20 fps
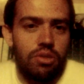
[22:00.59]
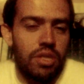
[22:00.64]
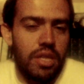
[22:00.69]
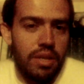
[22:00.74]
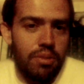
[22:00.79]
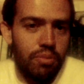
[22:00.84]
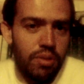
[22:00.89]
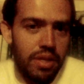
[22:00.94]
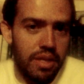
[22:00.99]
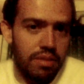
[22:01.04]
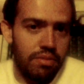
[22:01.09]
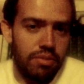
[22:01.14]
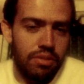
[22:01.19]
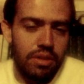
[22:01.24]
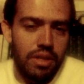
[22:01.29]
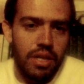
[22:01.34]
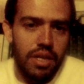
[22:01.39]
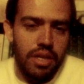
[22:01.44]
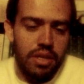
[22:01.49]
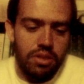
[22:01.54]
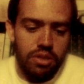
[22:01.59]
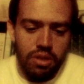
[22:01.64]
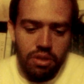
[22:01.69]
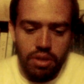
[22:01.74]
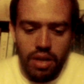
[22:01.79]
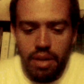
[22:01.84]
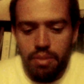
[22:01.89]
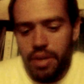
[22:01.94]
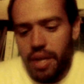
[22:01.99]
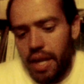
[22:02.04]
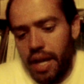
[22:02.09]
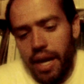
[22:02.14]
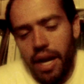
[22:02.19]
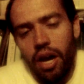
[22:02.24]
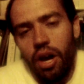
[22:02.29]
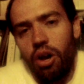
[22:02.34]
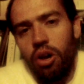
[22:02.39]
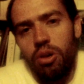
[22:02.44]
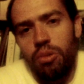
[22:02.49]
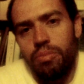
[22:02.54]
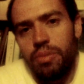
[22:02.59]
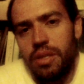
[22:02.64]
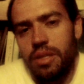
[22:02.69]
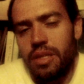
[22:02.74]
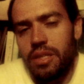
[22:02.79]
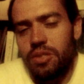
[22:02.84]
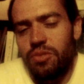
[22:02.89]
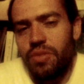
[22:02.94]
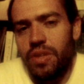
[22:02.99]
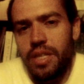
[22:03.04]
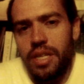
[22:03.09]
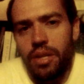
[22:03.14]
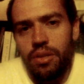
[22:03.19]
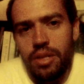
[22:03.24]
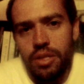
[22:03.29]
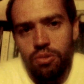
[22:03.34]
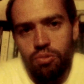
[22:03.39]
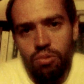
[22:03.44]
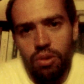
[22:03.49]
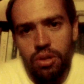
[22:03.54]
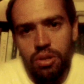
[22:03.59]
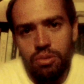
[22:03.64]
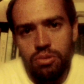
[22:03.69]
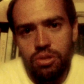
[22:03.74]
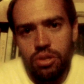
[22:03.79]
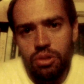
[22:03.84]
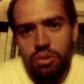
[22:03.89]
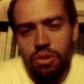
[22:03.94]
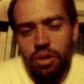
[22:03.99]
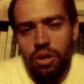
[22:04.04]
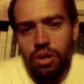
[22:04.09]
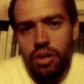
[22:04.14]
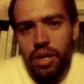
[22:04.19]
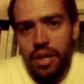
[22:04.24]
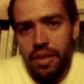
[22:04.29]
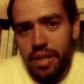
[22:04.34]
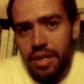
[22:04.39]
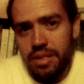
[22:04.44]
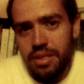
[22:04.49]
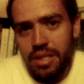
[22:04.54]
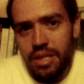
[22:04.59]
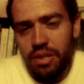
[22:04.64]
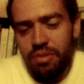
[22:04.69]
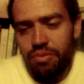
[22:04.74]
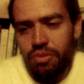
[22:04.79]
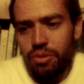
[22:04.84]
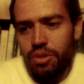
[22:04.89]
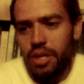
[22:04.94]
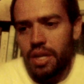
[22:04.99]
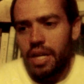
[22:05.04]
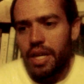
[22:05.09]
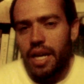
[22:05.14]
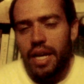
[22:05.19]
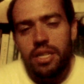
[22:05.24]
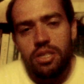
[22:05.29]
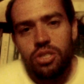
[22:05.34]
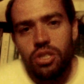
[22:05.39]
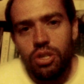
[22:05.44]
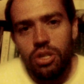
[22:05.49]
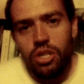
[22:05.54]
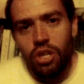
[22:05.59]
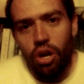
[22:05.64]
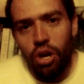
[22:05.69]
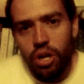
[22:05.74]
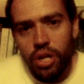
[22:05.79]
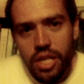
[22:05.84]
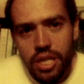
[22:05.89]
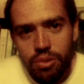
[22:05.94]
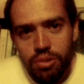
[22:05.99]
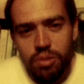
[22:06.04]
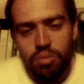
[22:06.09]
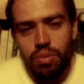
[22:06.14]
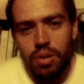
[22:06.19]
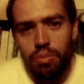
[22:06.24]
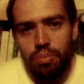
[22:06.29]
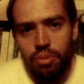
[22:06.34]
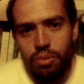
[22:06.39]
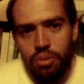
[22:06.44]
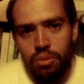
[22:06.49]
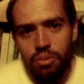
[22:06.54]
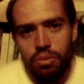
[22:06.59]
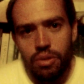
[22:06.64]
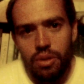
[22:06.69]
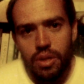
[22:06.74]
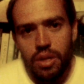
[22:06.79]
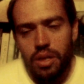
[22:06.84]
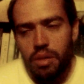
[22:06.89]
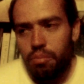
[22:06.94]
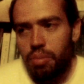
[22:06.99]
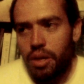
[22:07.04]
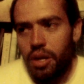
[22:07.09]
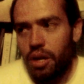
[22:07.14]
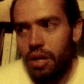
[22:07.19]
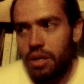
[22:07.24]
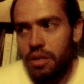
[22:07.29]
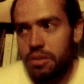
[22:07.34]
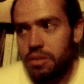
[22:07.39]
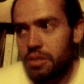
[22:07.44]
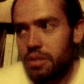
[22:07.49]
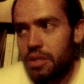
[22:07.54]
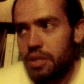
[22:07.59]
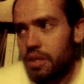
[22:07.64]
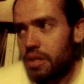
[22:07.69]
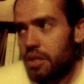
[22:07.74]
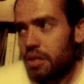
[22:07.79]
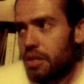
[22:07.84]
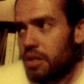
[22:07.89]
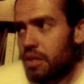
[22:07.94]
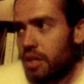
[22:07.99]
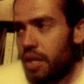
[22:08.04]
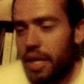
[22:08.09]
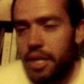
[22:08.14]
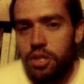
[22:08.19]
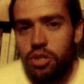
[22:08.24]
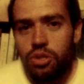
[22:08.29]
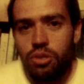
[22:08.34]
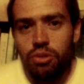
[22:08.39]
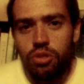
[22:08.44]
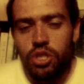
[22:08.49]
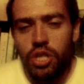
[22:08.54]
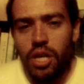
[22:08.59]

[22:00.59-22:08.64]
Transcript: you see it in whatever. So, I mean, I hope that this video didn't run on too long and that it's helpful. It's good to argue with people because it's your